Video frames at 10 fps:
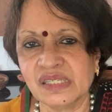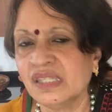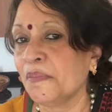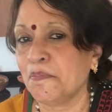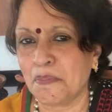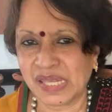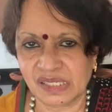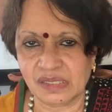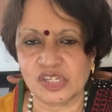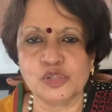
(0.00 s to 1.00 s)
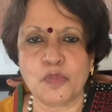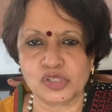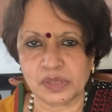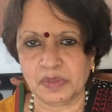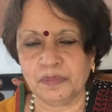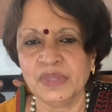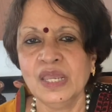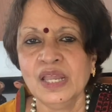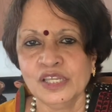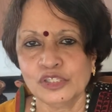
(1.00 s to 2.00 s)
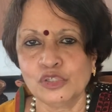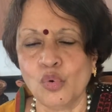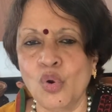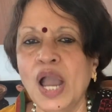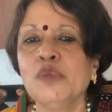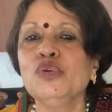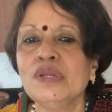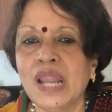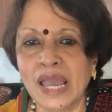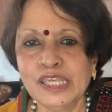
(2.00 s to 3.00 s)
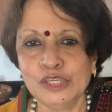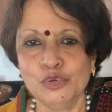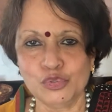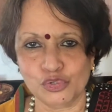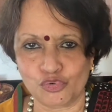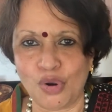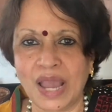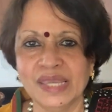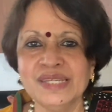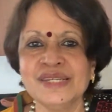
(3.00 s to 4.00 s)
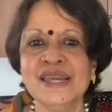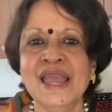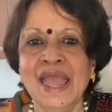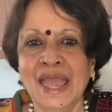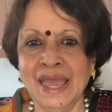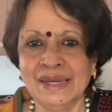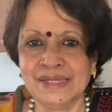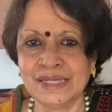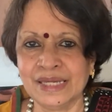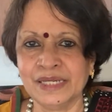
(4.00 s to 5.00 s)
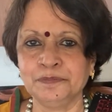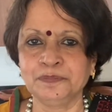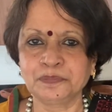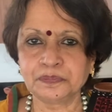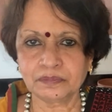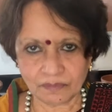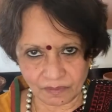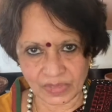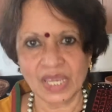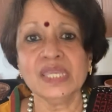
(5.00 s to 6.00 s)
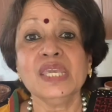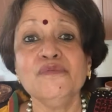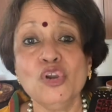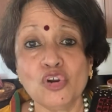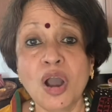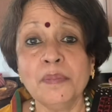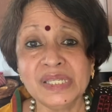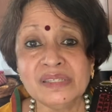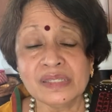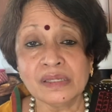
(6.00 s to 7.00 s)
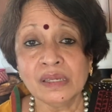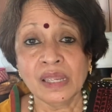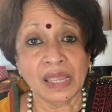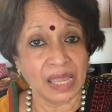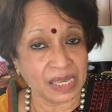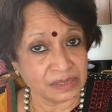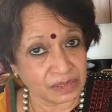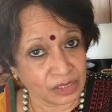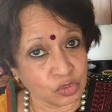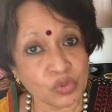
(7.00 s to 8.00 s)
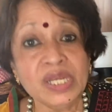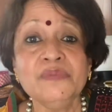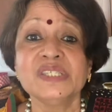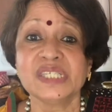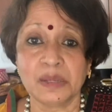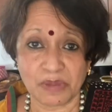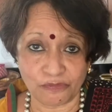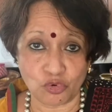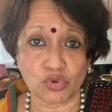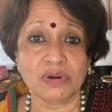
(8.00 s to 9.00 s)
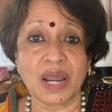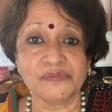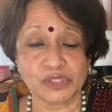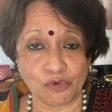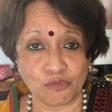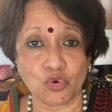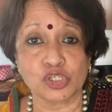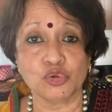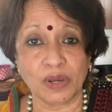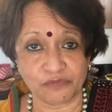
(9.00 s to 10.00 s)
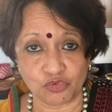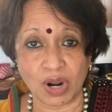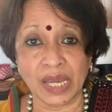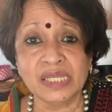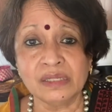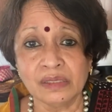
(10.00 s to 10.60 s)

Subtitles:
it the best dish possible. So I would like you to try it and give your comments. And you can even send me photographs of what you have tried